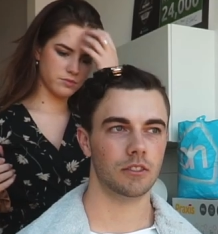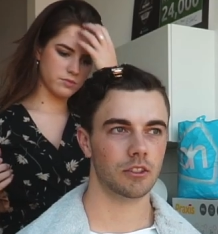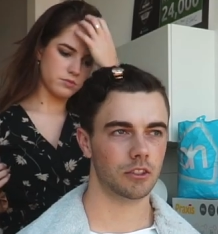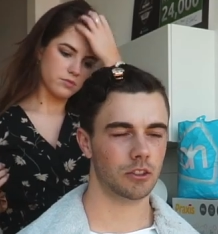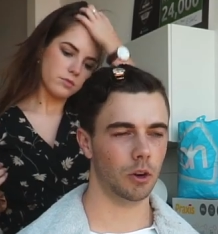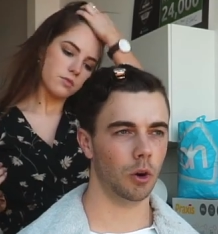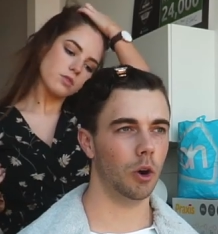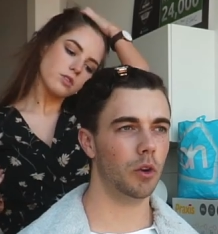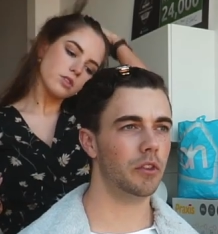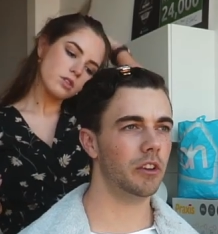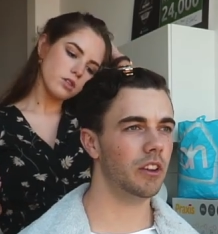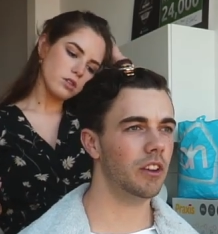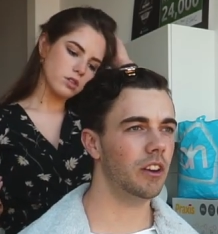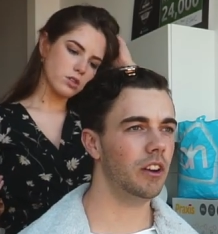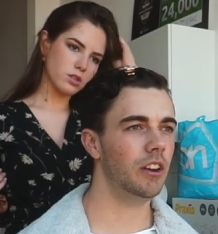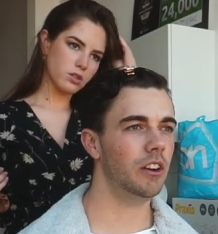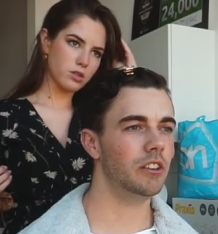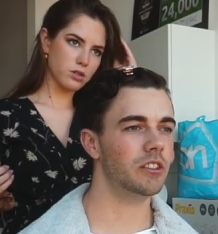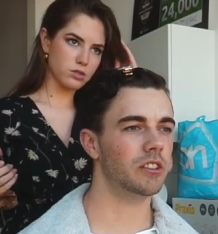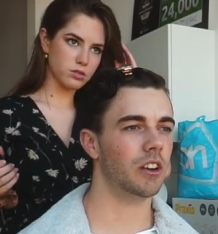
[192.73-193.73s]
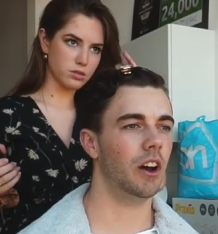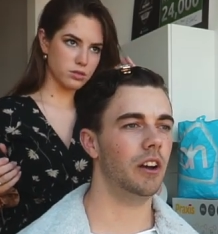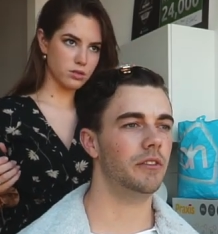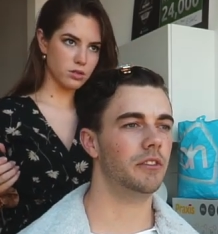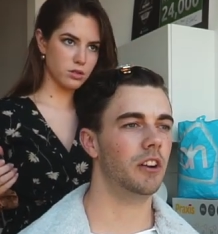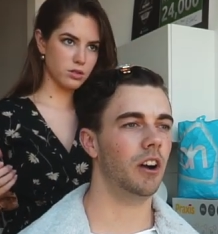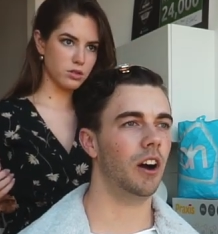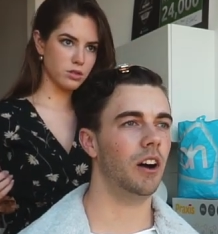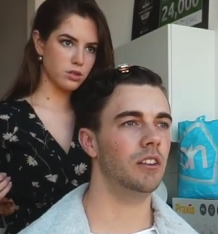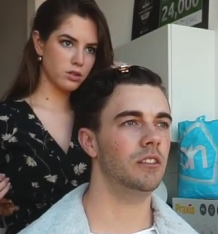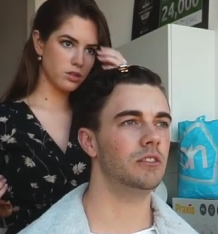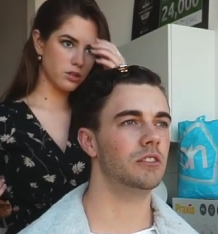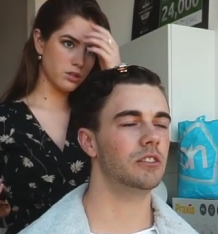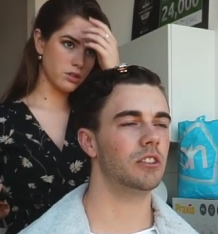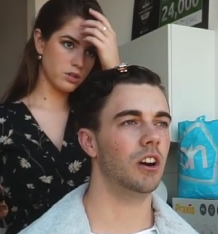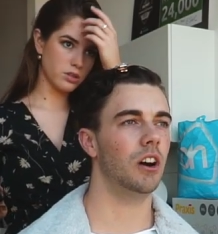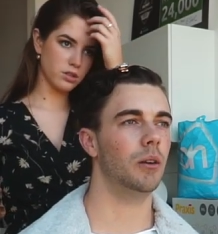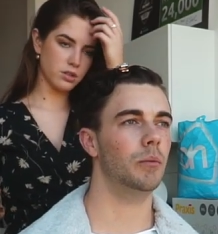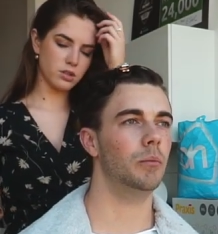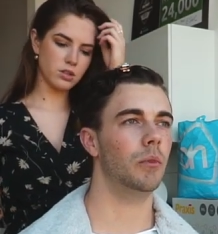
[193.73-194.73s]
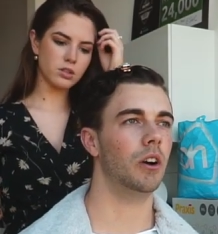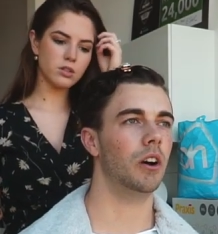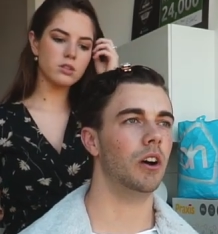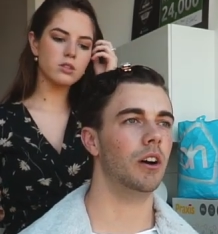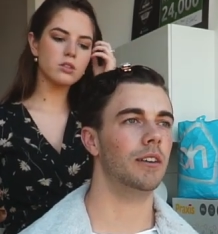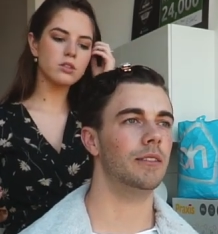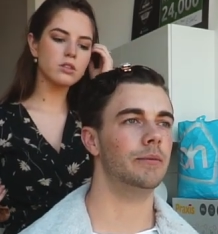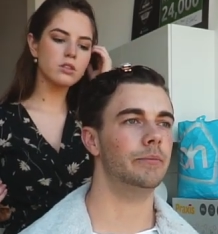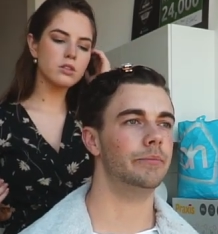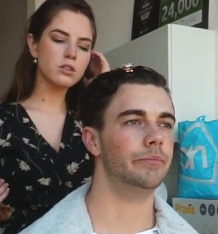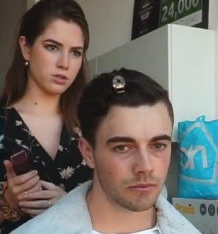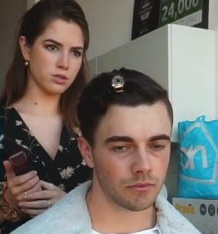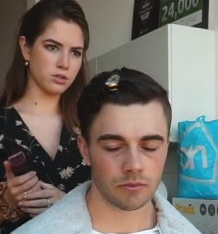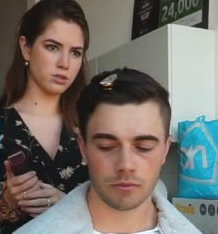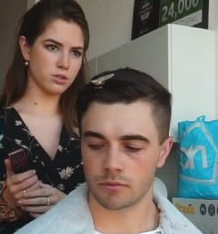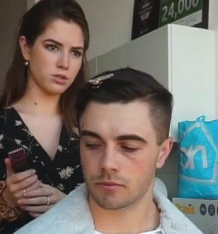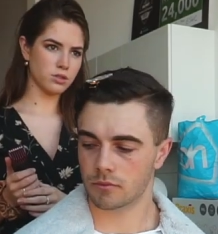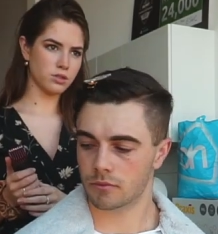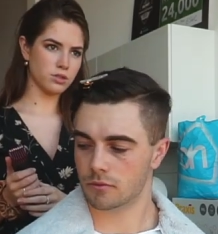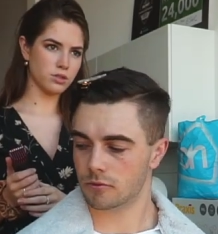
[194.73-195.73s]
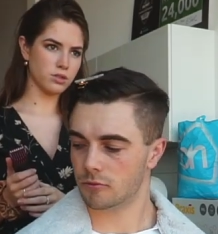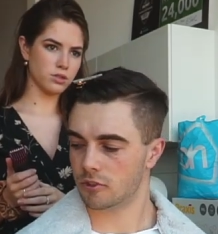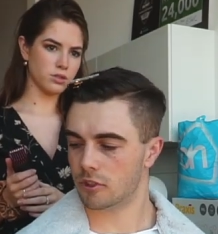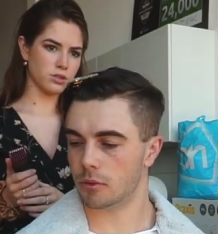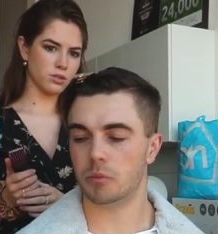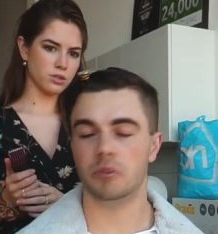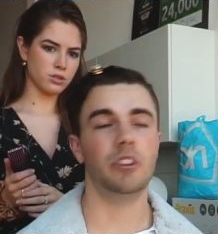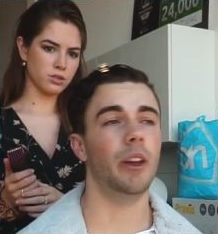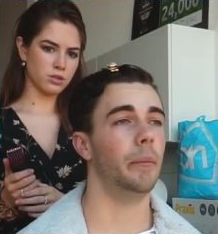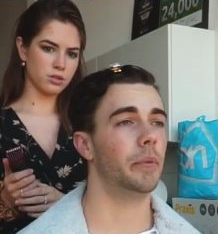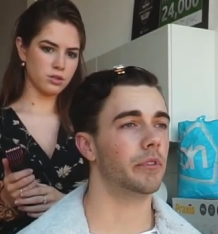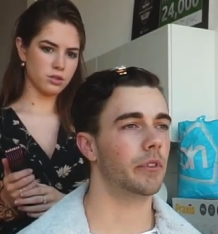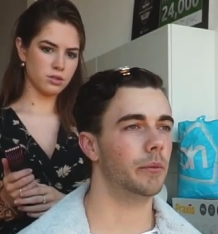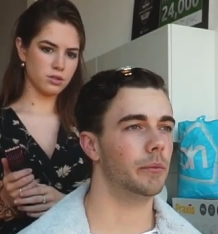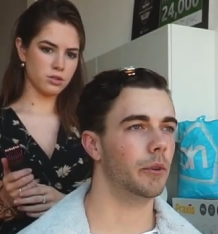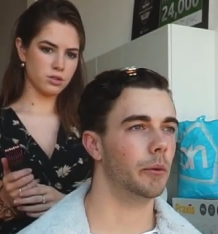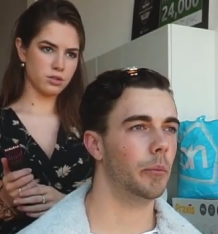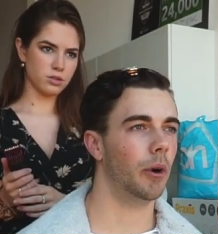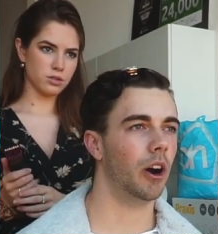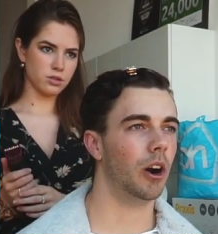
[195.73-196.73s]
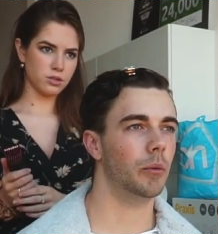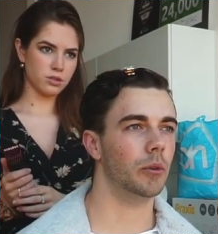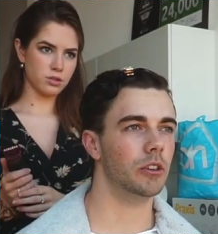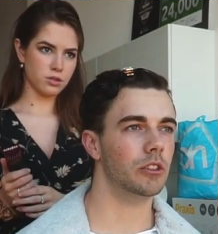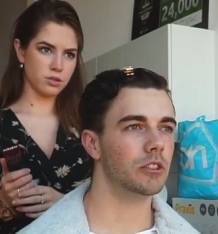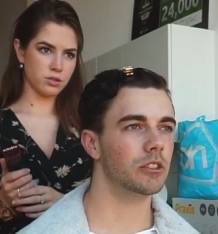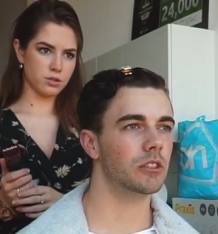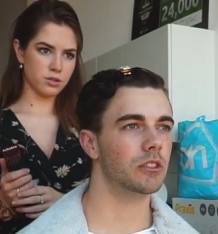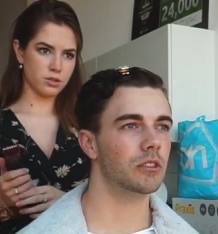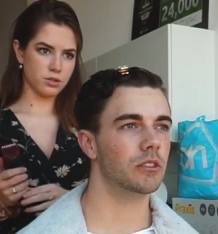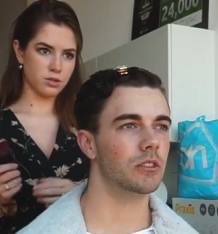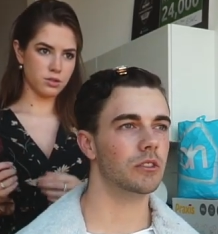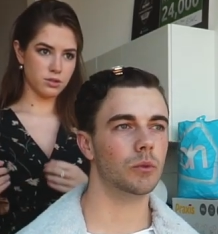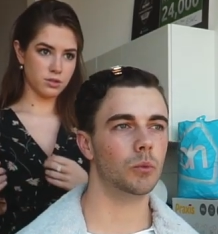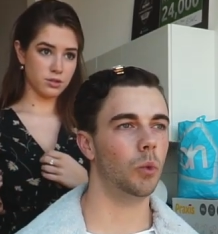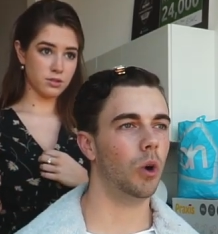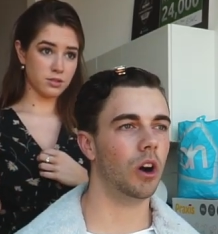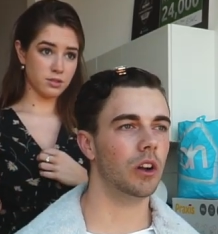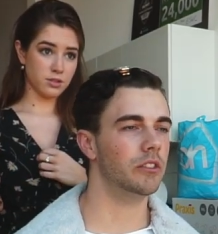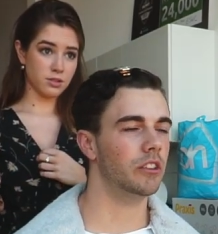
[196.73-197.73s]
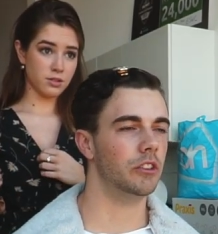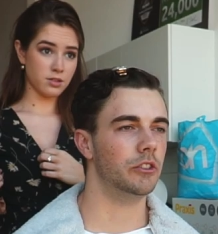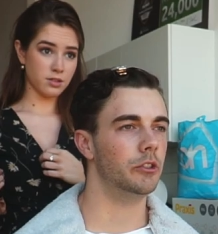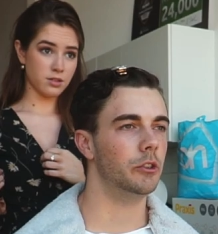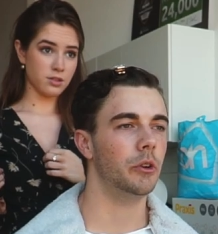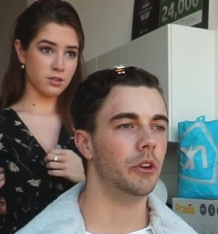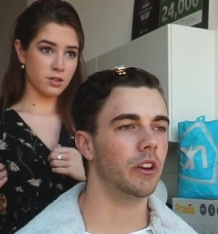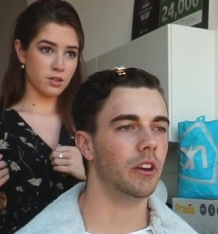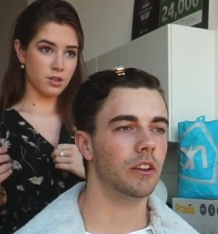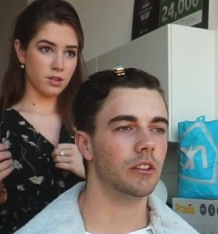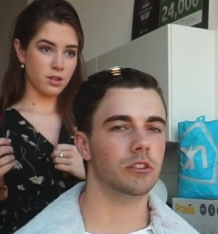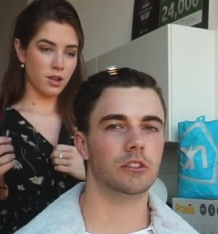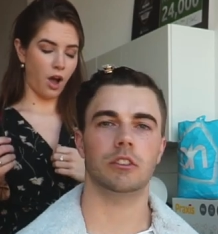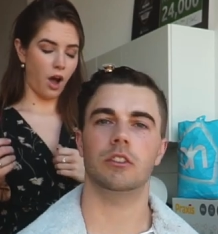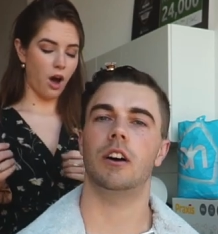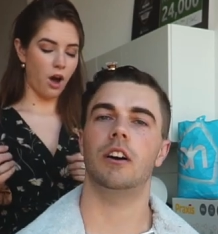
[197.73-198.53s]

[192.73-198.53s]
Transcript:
Speaker 1: So over the years, I've gotten some um, some tips from the barbers while they're doing it. So